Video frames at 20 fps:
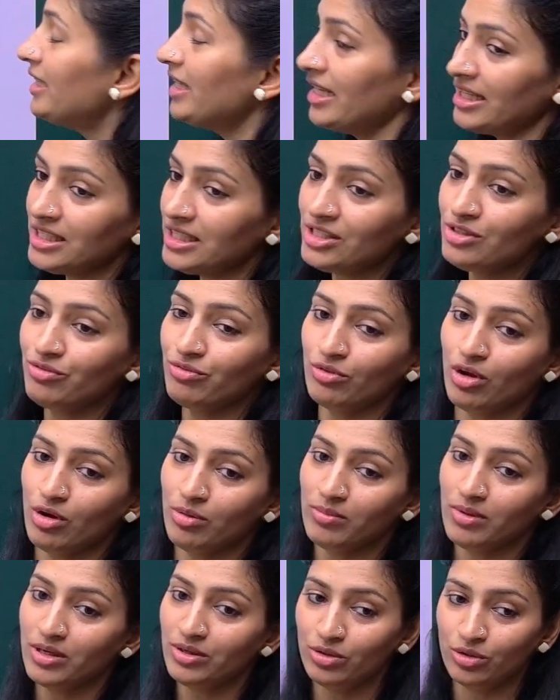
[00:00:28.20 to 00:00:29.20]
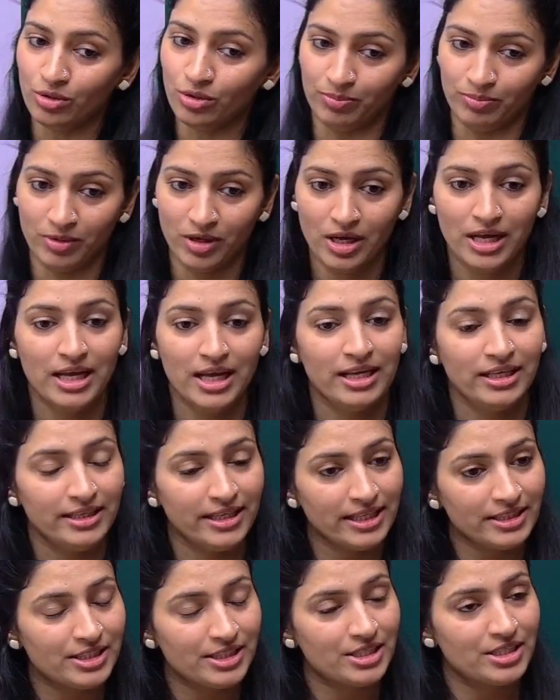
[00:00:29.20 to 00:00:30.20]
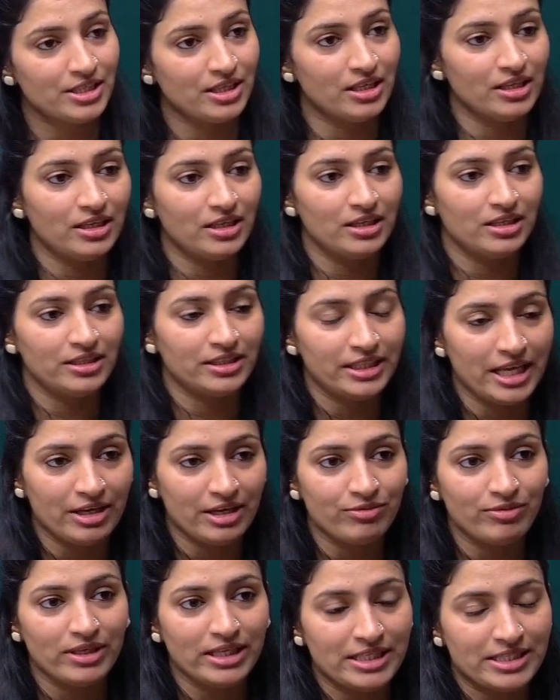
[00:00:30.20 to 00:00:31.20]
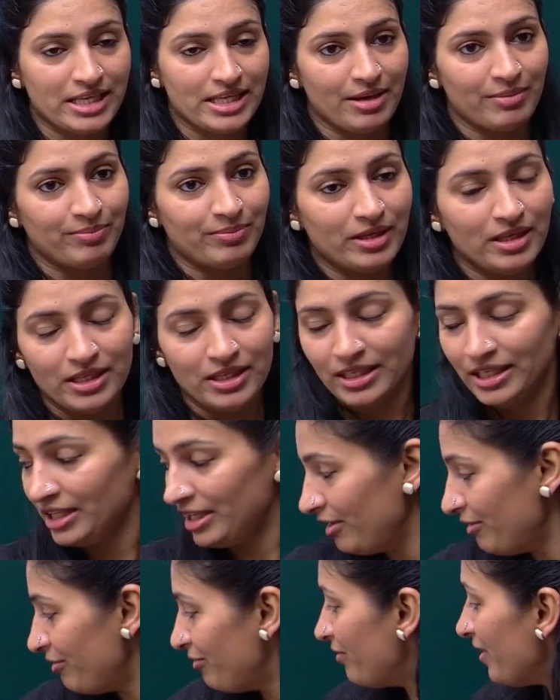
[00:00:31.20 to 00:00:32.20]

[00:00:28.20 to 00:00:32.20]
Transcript: things from a group. Let's take one example. If